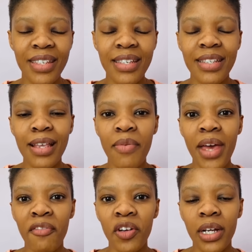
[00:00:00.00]
South
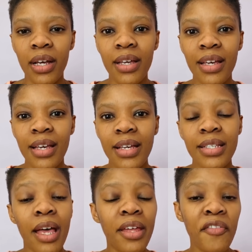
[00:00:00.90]
Africa.
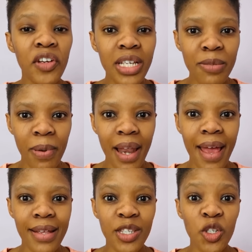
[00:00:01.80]
South Africa's
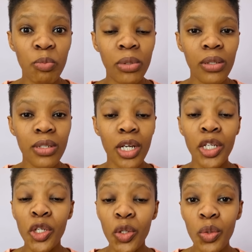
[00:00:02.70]
plans to build a
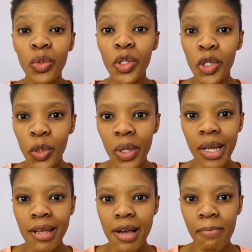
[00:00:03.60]
new
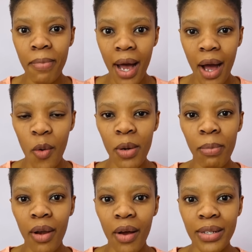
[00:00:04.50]
nuclear power
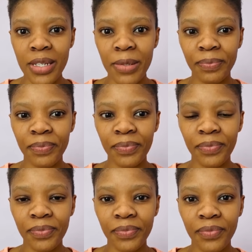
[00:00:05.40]
plant.
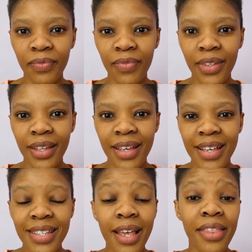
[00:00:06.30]

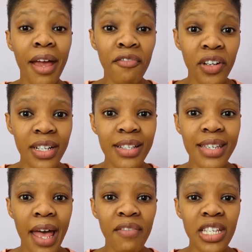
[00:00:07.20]
South Africans
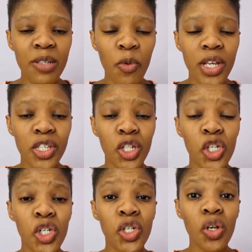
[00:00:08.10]
have expressed
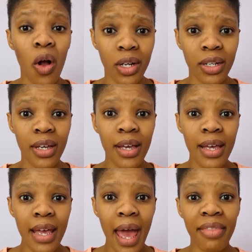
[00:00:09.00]
shock
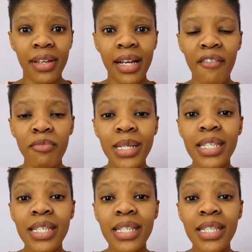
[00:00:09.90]
at the government's